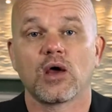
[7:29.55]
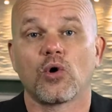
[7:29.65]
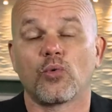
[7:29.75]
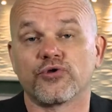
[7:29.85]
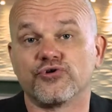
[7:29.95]

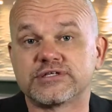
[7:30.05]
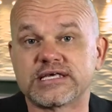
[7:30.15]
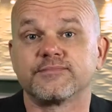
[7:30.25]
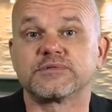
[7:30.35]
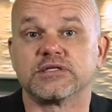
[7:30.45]
or whether you're
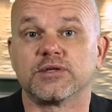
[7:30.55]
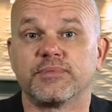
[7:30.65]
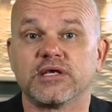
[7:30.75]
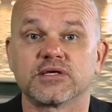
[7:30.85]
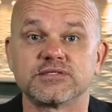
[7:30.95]
tempted to
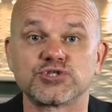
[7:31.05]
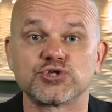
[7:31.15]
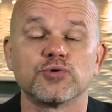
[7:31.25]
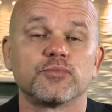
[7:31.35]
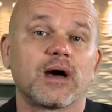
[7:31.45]
be
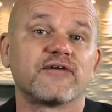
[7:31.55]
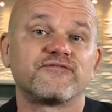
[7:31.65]
consumed by